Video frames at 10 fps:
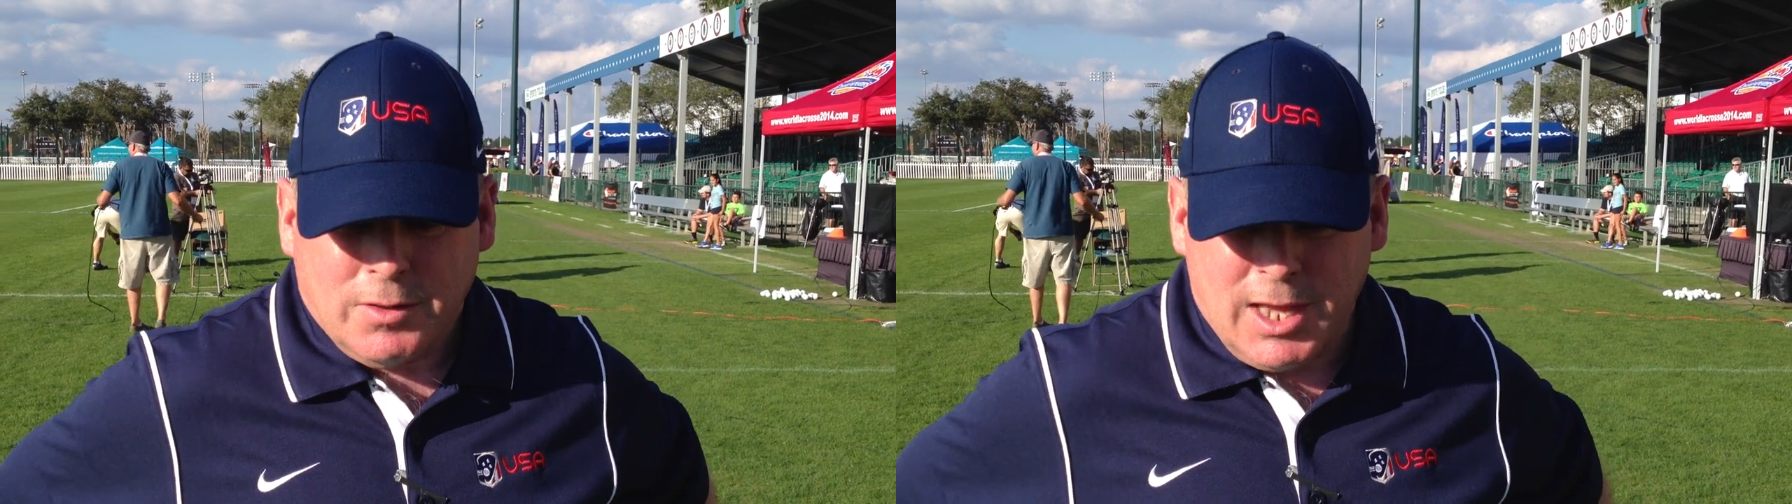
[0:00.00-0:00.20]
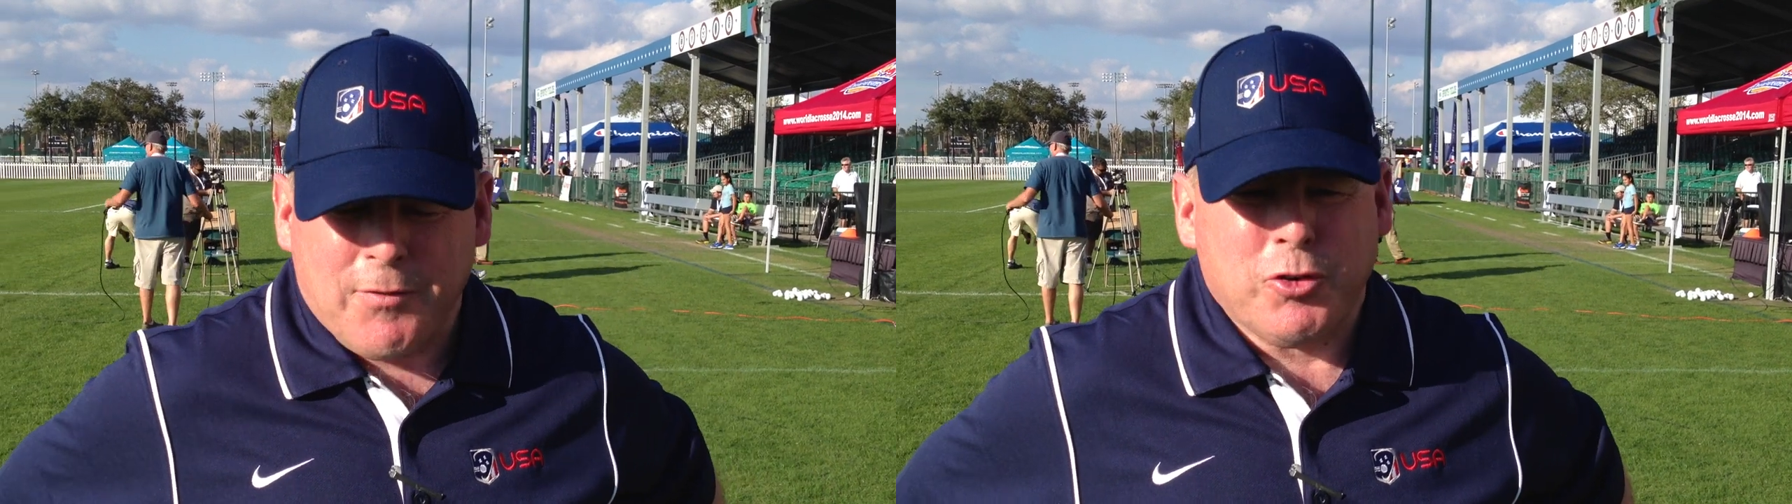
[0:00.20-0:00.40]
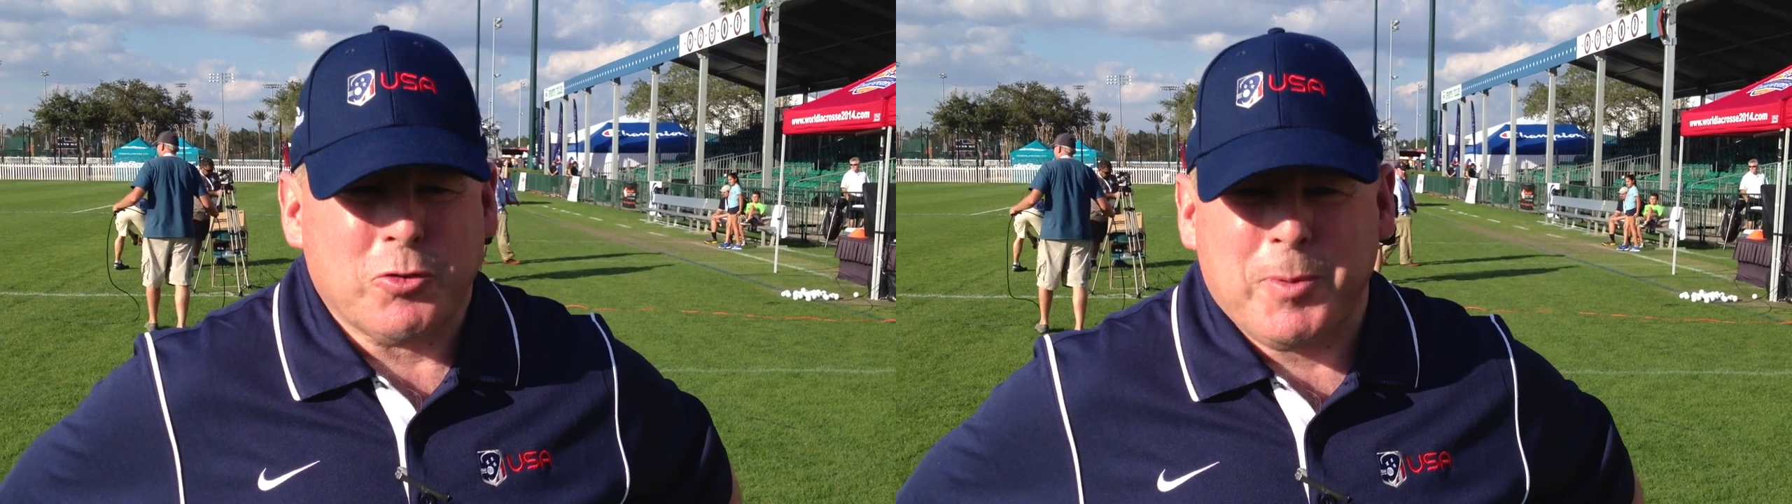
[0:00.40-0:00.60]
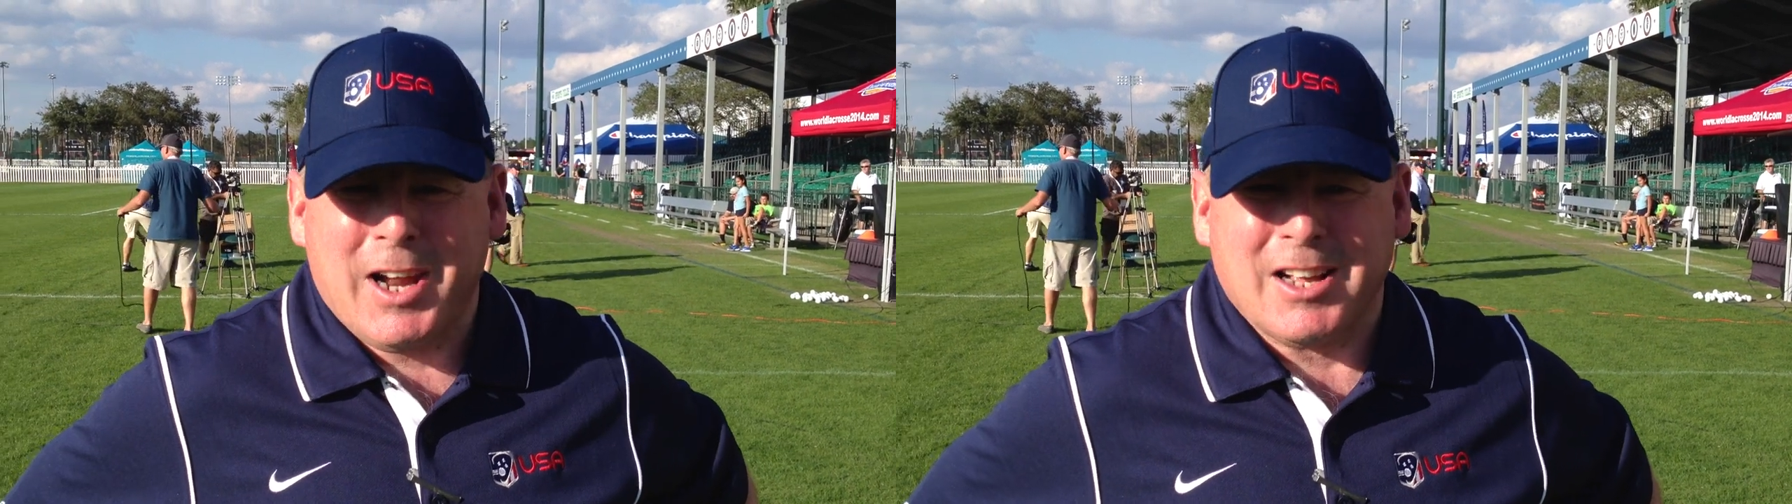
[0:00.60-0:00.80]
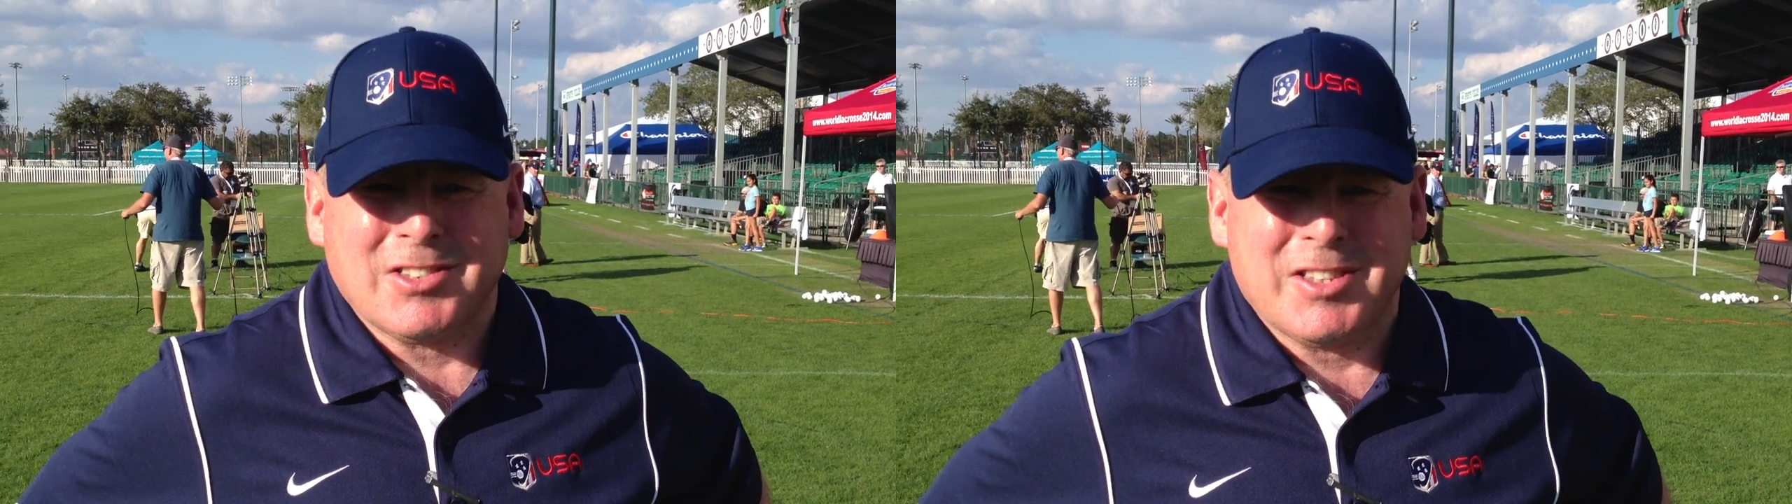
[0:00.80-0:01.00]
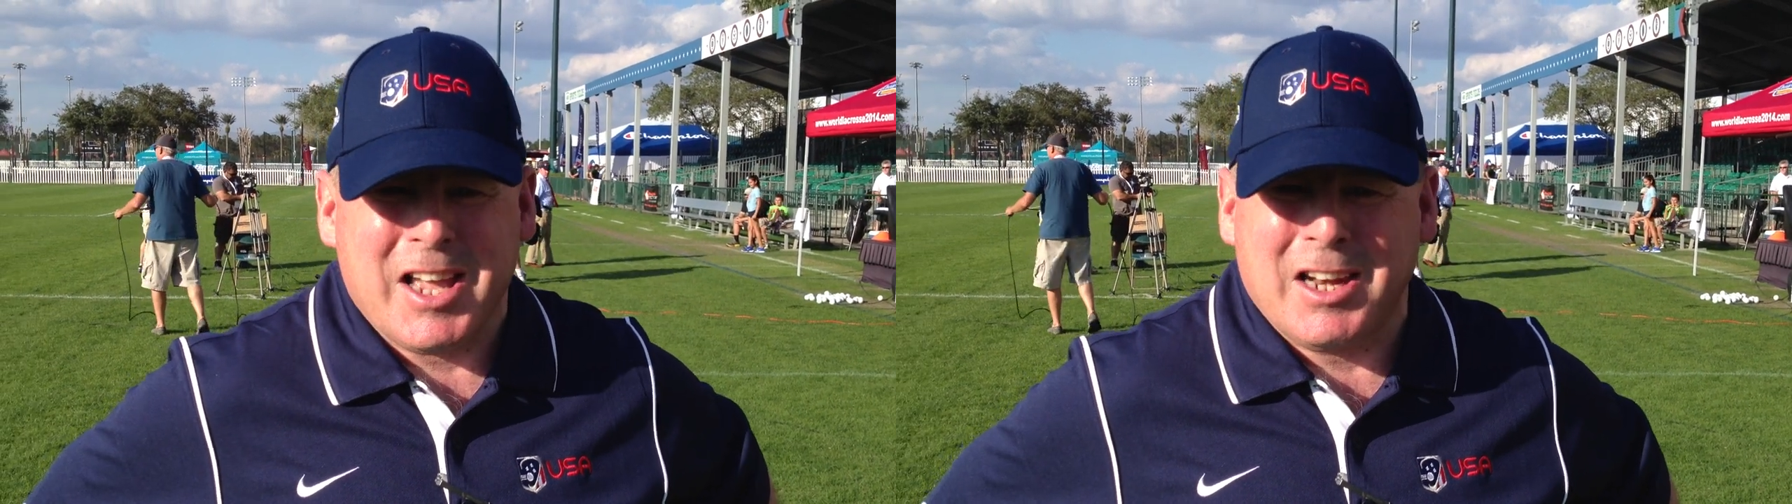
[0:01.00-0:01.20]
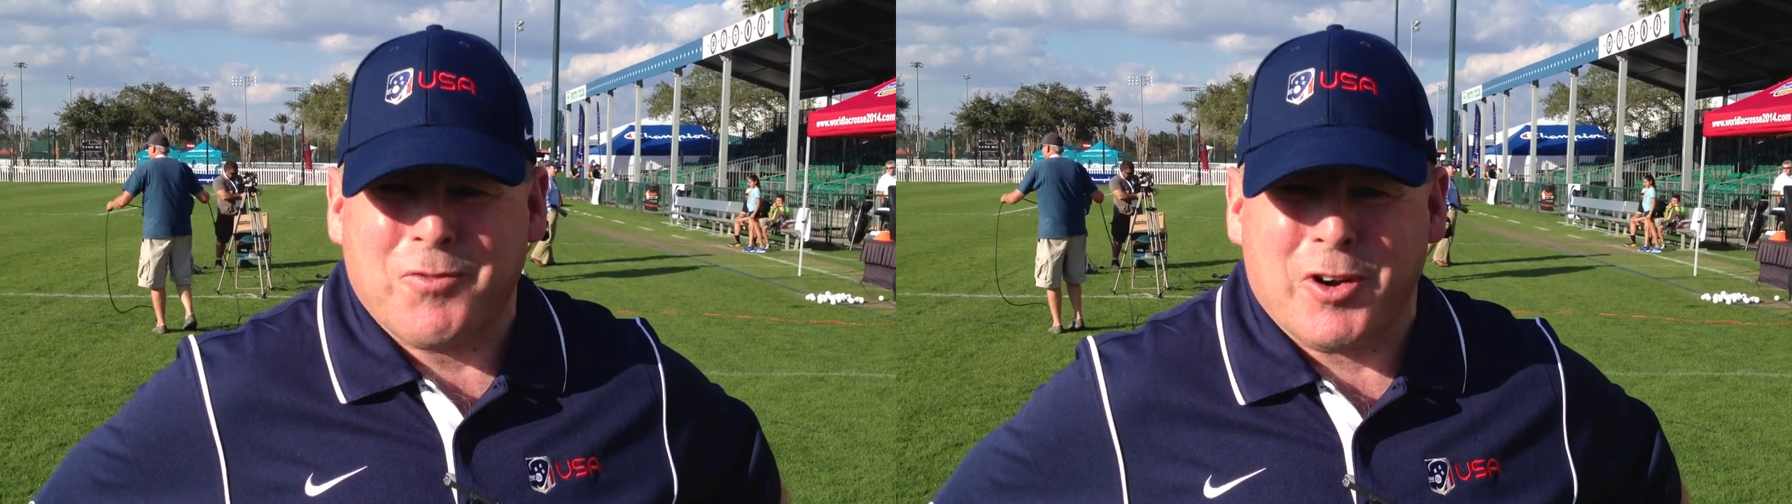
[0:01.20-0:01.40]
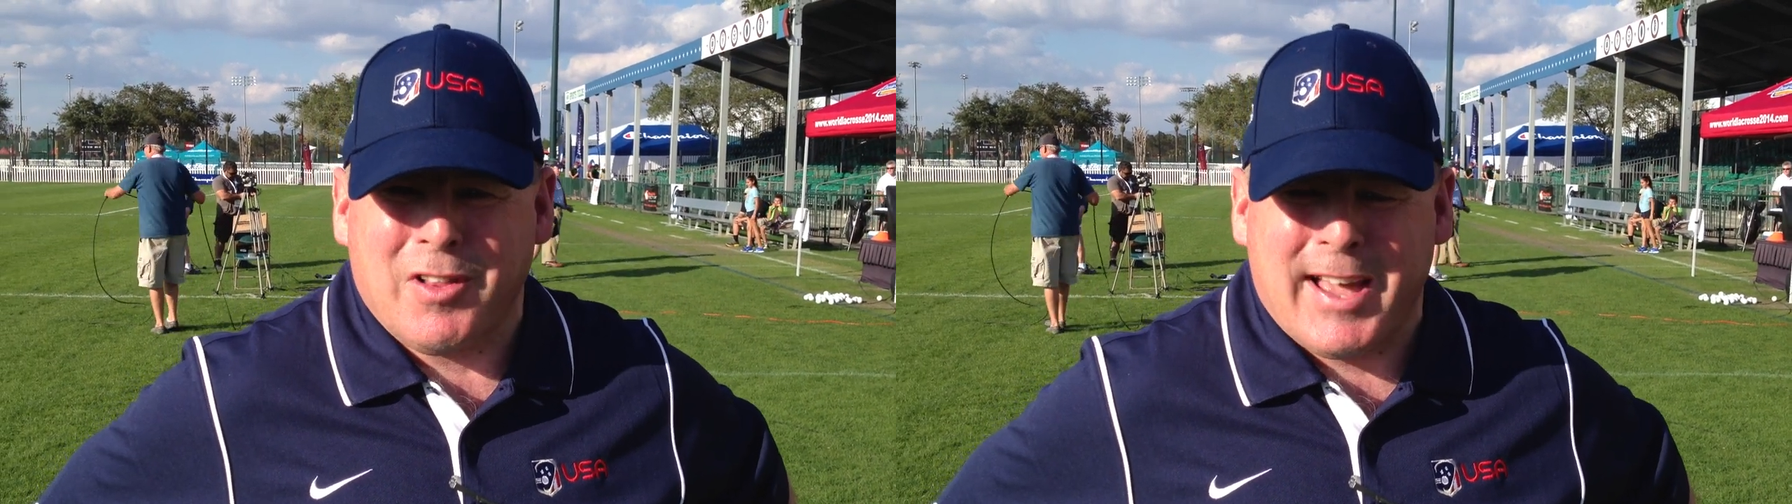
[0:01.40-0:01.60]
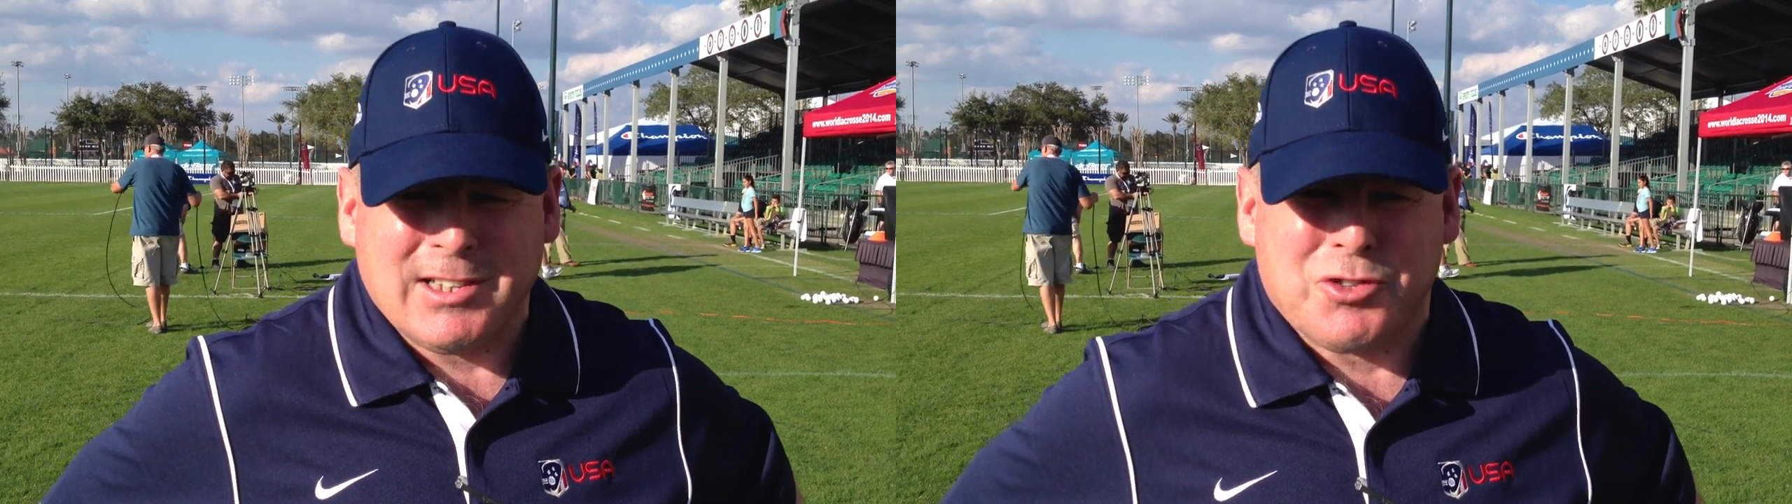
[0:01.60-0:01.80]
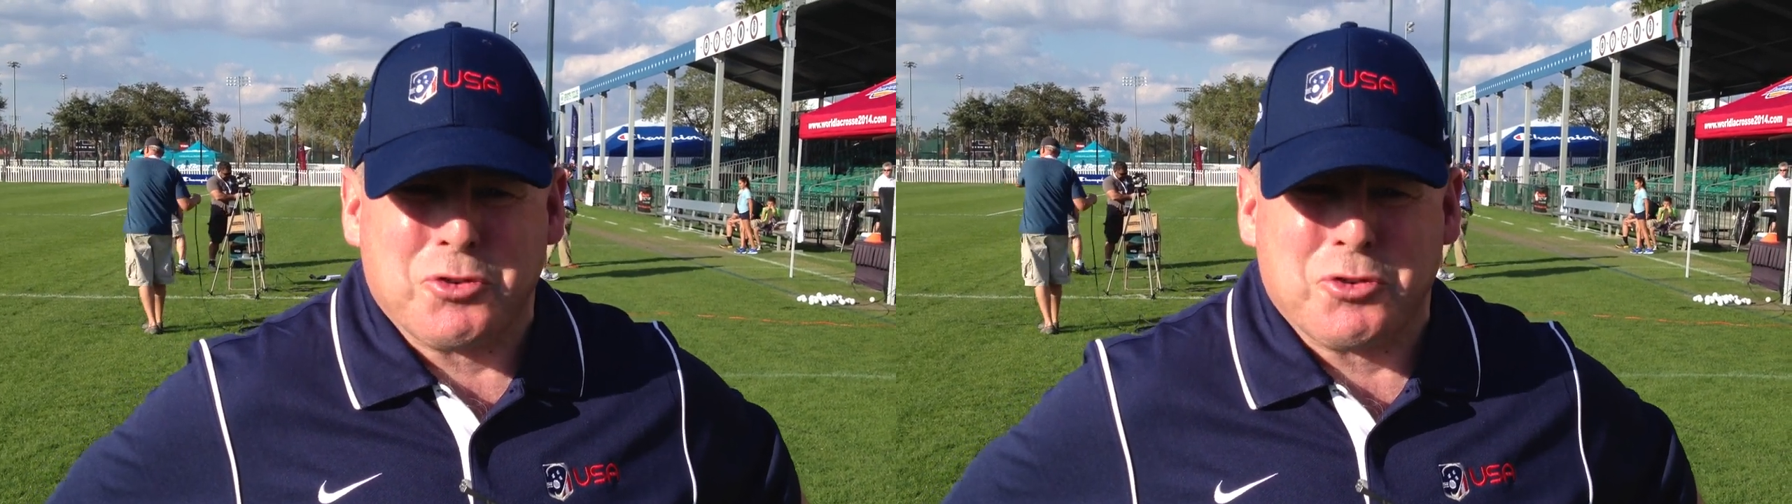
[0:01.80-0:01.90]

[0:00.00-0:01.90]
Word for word: the effort's been outstanding for the last